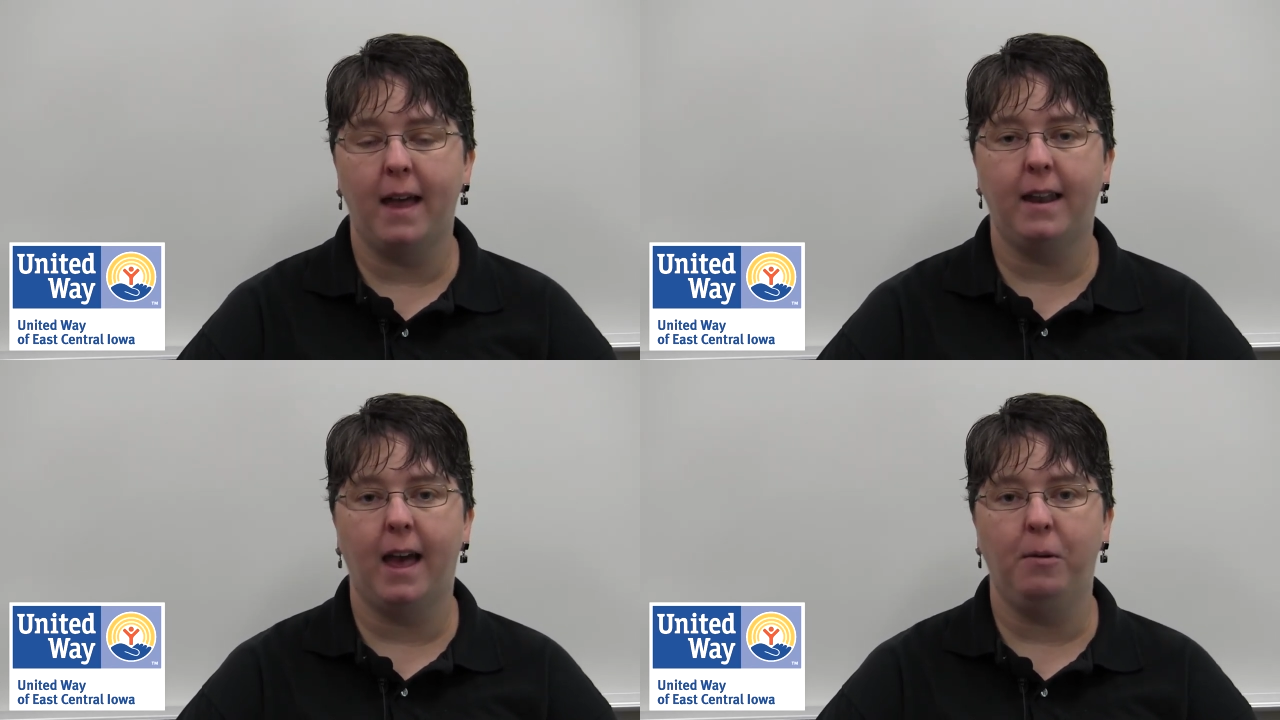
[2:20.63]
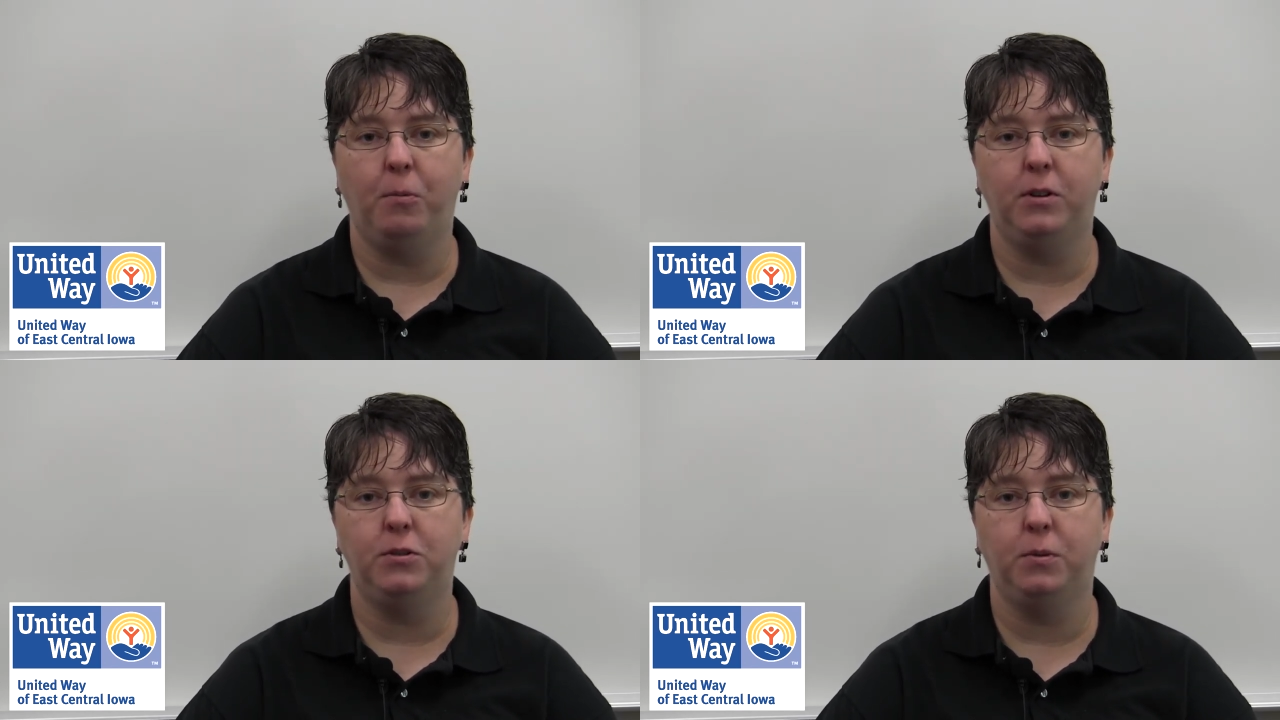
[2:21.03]
that
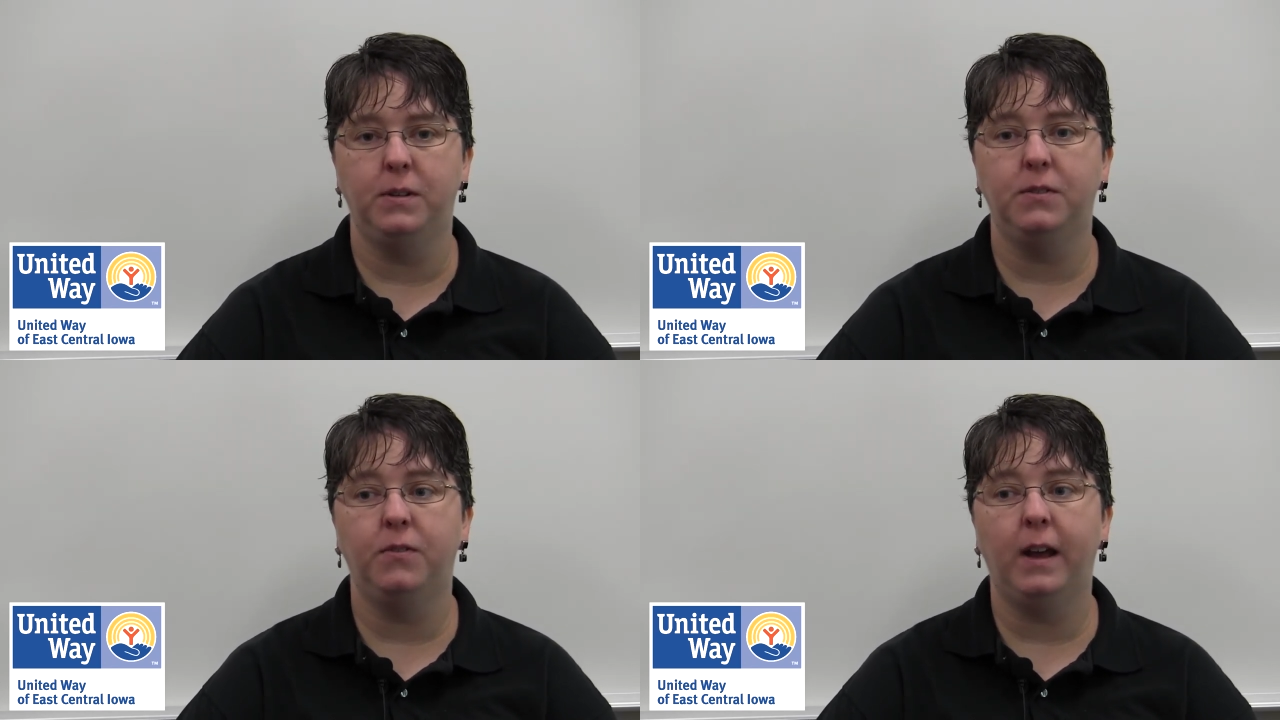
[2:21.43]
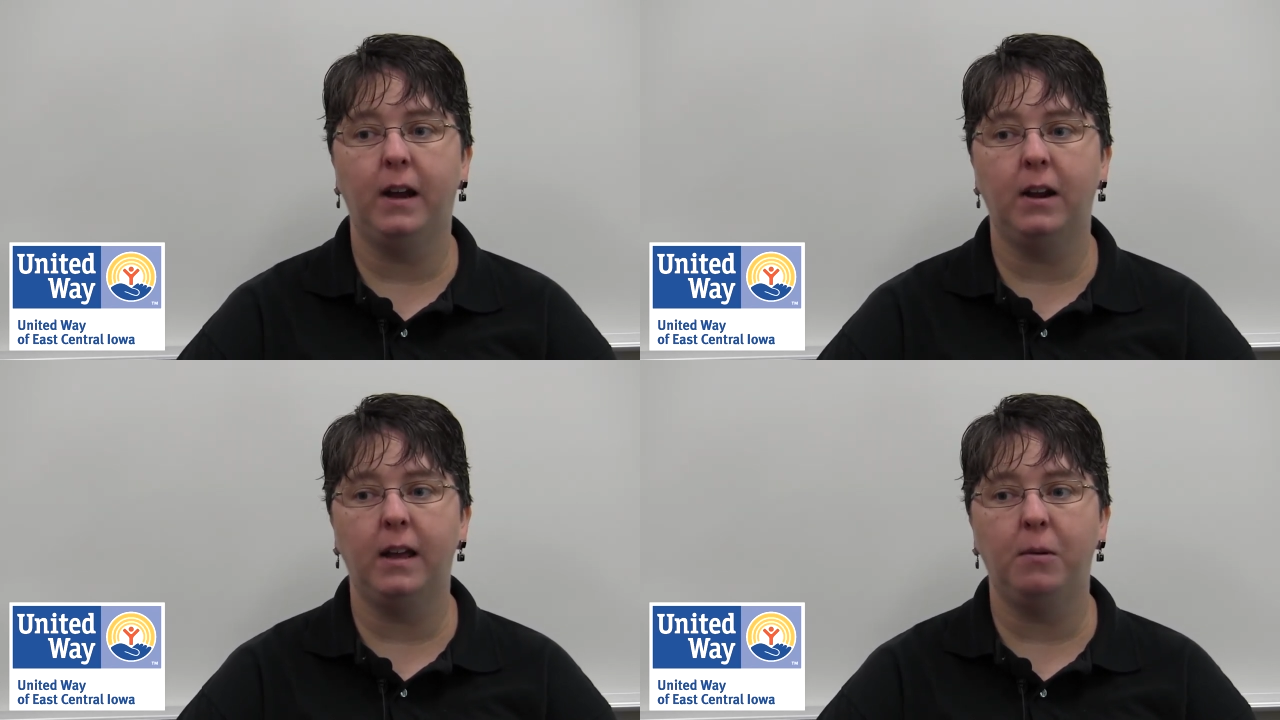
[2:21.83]
night which was
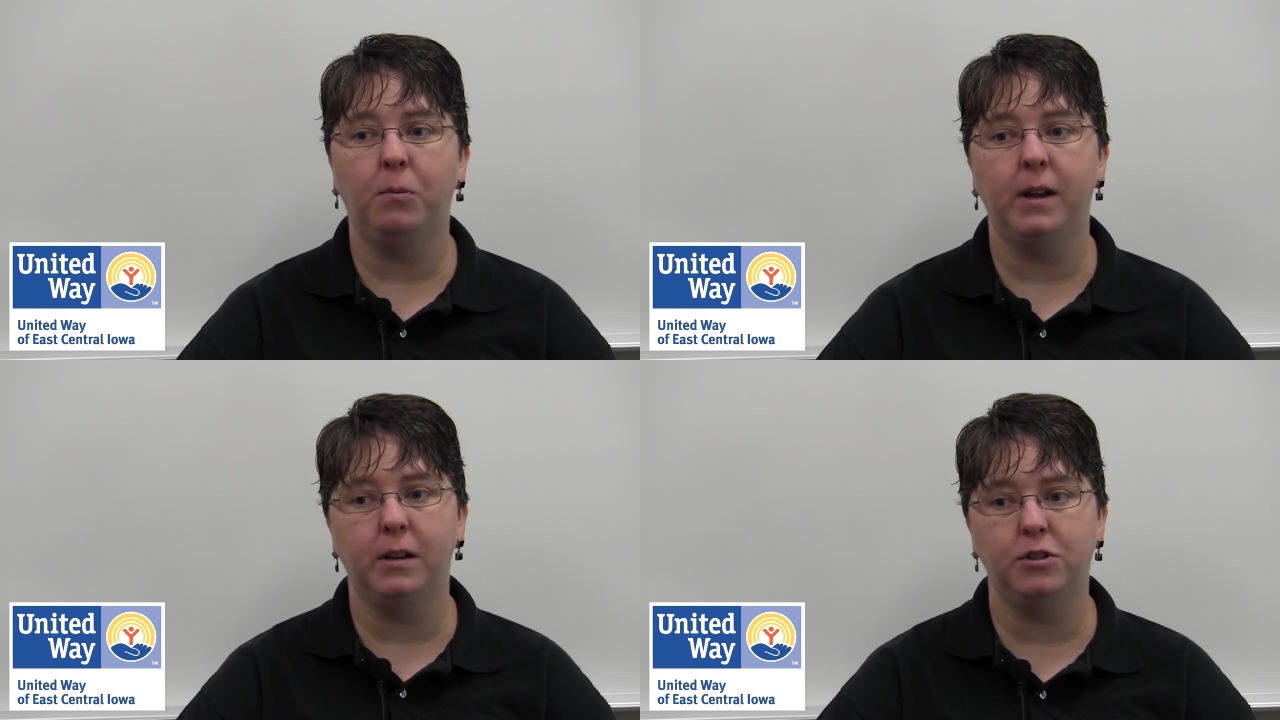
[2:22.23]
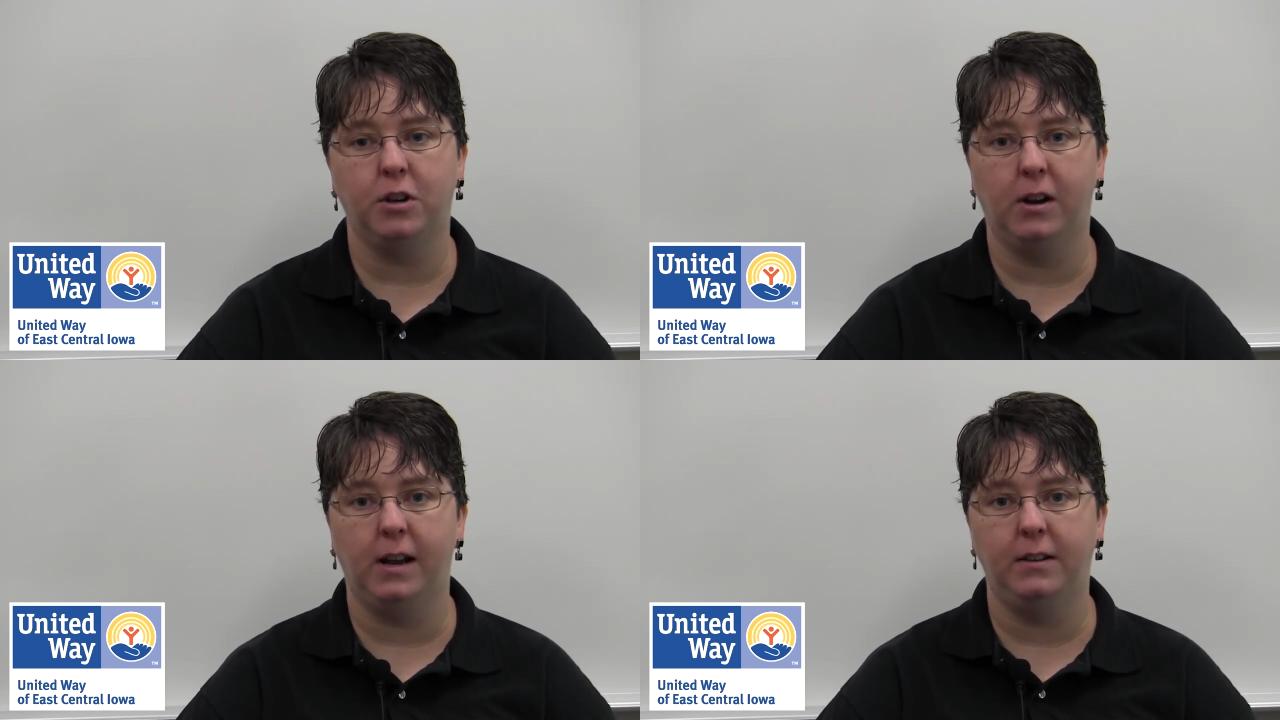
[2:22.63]
very
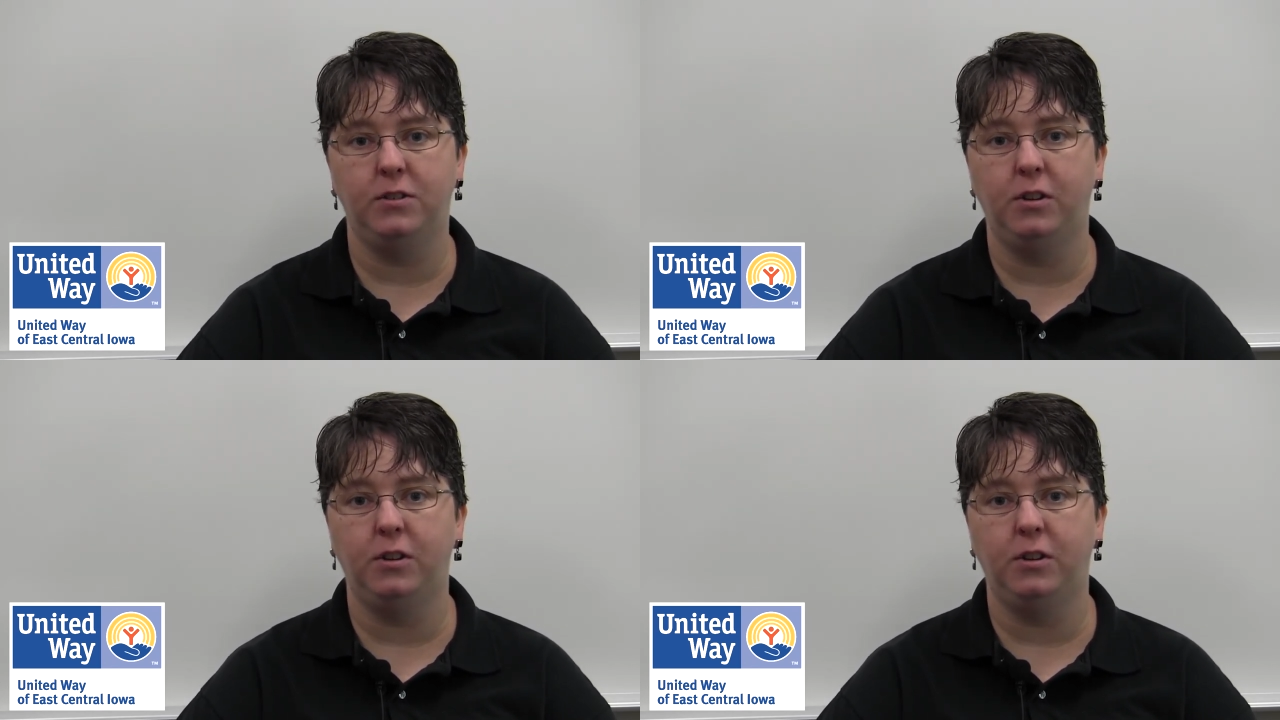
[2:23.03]
reassuring